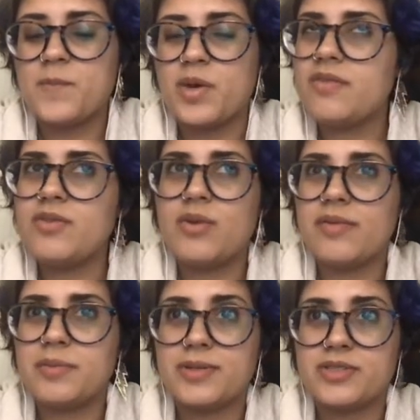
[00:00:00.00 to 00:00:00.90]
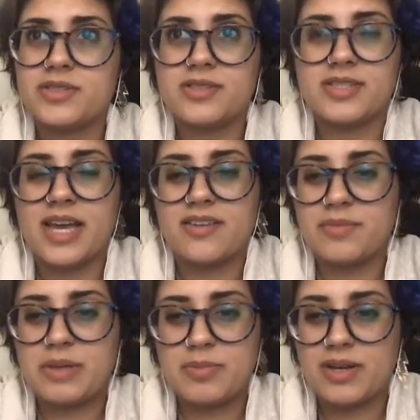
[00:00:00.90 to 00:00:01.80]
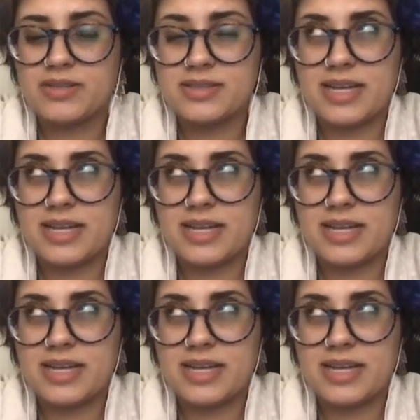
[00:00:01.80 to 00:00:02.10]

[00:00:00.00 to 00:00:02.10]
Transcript: when have you ever purchased a sack of meatballs?